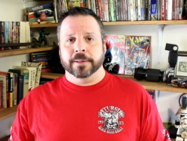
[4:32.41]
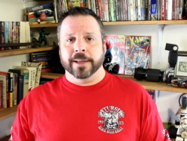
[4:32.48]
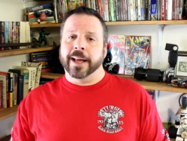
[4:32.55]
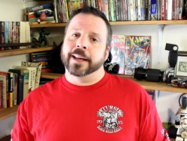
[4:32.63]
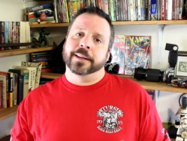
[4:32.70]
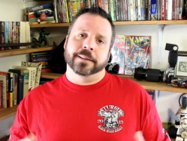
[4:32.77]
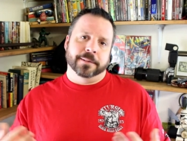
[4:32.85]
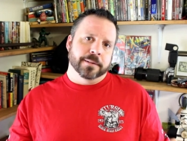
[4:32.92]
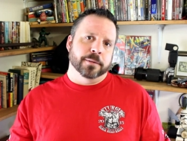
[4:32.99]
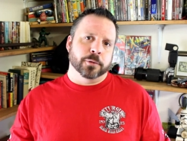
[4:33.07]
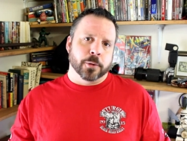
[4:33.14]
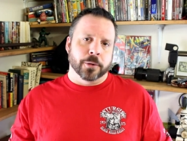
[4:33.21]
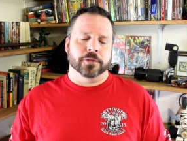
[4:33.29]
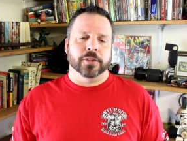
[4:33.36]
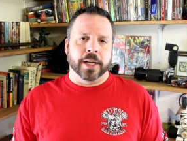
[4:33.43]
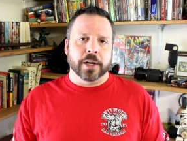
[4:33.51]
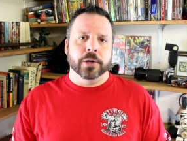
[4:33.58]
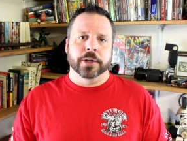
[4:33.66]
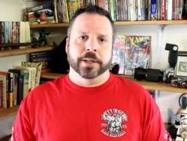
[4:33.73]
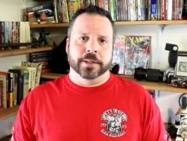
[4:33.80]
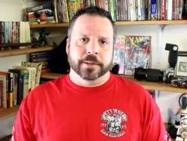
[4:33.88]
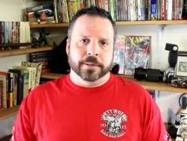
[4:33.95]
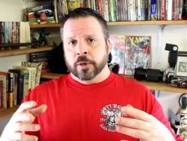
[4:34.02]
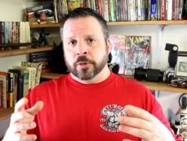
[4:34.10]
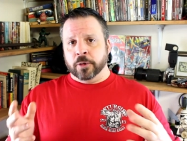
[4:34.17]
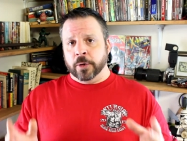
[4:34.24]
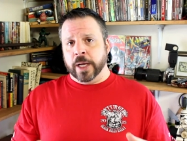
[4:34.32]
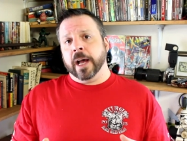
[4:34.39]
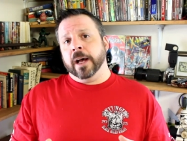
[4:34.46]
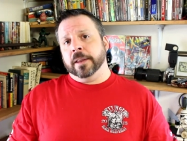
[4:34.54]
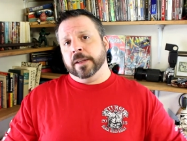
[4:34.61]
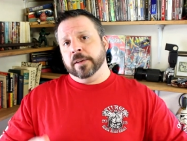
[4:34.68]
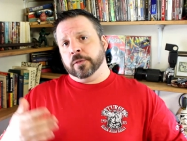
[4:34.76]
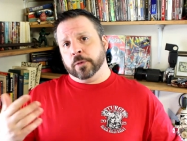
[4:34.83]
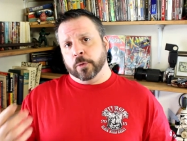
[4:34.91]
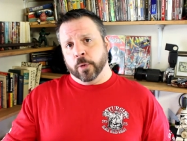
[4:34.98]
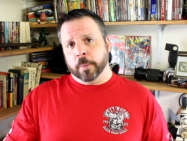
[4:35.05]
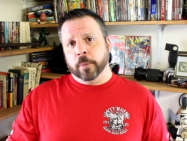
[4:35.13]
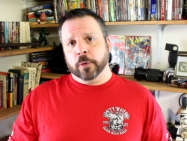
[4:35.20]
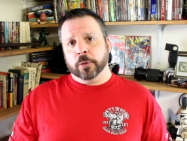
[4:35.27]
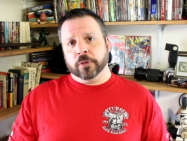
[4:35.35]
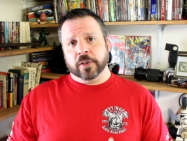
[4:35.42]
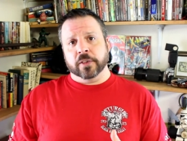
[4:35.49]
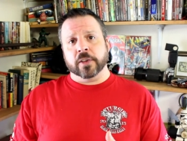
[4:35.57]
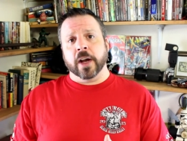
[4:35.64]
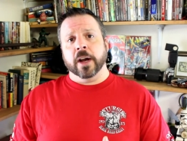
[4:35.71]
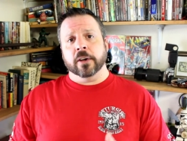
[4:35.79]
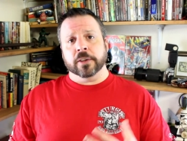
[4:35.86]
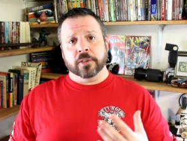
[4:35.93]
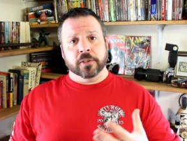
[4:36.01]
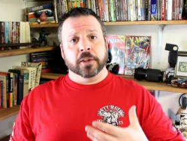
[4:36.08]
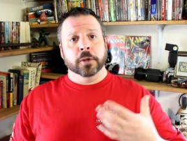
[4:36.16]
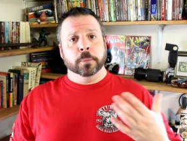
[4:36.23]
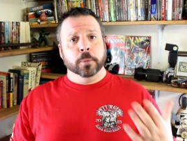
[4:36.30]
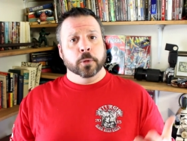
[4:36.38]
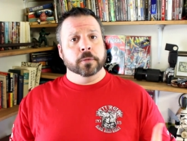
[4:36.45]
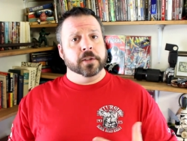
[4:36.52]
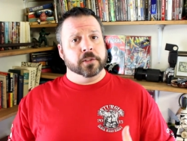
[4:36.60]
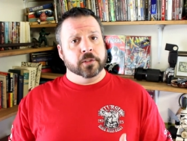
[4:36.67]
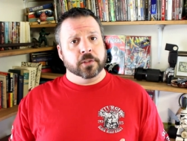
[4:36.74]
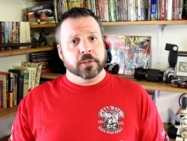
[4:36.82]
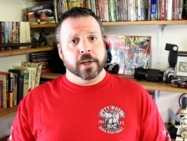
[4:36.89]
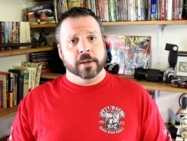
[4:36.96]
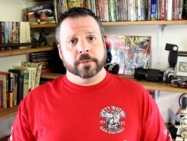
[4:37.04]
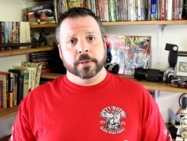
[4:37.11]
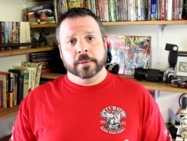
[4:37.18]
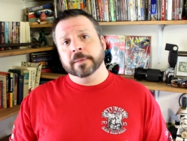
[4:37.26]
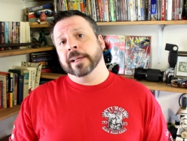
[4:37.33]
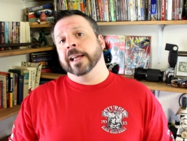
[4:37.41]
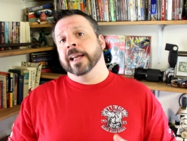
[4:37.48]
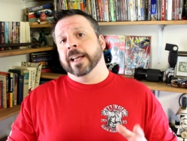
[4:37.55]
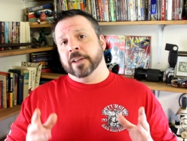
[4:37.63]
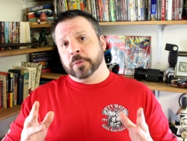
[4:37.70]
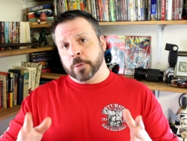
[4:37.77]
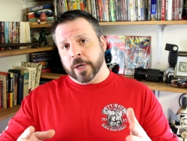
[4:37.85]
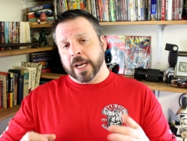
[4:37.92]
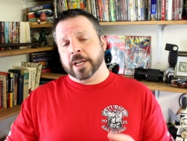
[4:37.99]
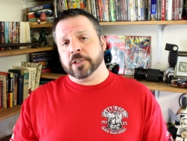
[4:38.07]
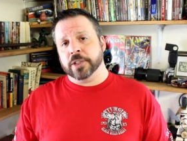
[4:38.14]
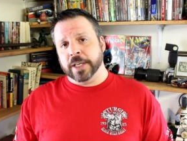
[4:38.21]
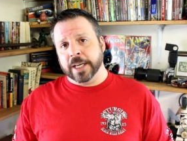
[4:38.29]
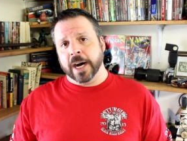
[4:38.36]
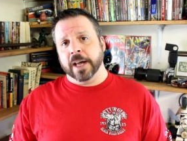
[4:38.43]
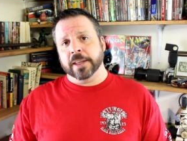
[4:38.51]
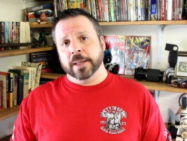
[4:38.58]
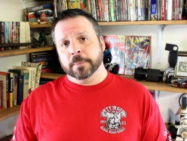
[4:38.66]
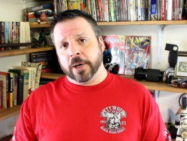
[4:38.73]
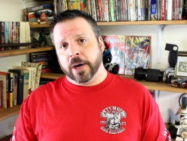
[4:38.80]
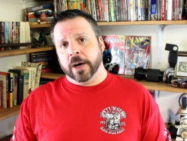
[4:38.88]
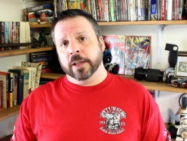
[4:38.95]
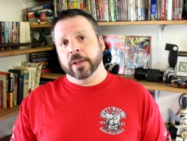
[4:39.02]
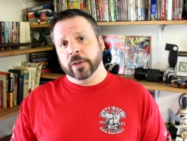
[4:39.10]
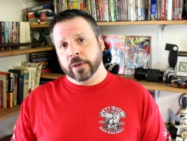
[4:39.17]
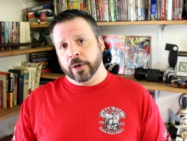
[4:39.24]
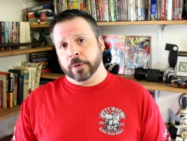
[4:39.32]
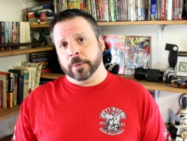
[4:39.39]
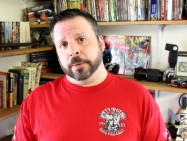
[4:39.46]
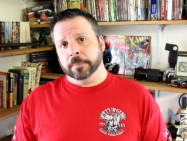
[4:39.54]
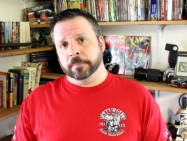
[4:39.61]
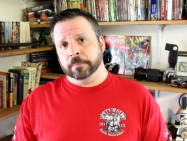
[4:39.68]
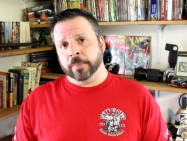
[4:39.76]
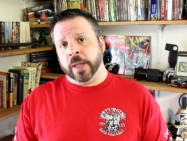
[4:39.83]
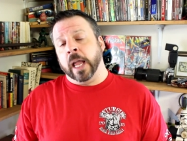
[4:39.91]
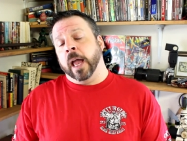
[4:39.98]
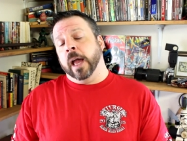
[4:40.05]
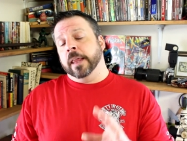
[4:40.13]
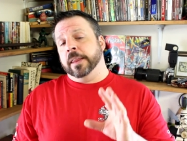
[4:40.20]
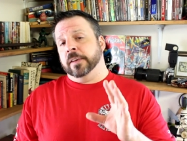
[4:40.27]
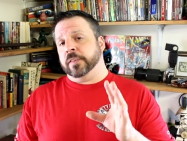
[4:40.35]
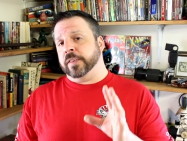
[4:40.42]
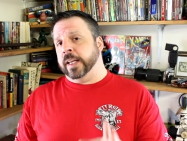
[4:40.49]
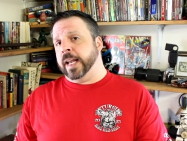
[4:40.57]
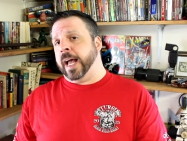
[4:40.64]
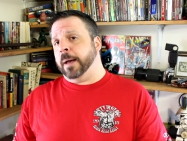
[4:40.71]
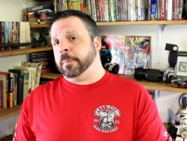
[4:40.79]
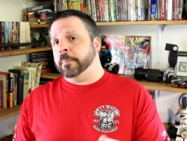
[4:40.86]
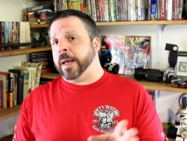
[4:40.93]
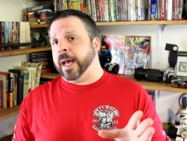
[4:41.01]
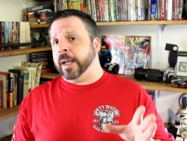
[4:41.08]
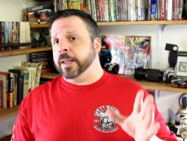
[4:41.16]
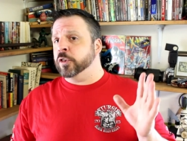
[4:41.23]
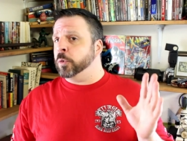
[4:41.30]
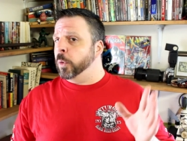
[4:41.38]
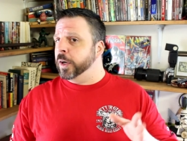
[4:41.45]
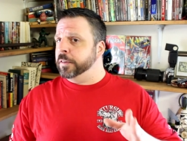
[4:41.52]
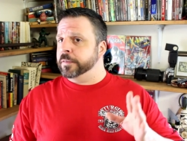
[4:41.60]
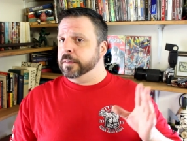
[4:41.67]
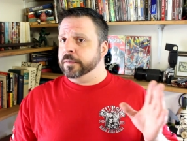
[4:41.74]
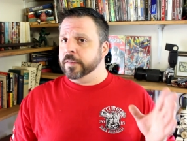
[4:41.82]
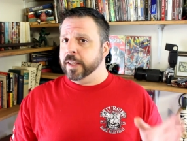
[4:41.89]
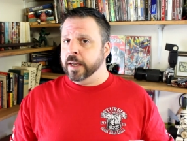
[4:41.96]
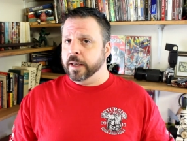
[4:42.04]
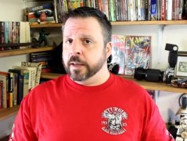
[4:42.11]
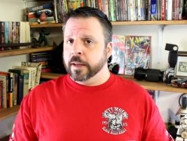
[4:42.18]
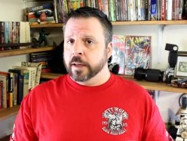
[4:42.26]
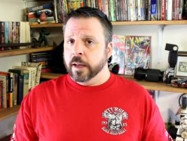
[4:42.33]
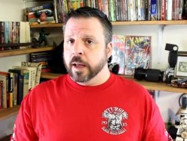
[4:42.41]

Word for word: And, of course, they couldn't. So, yeah, these criminals' desire to steal movies and stuff is what actually got them caught in the long run. This did happen back in twenty fifteen,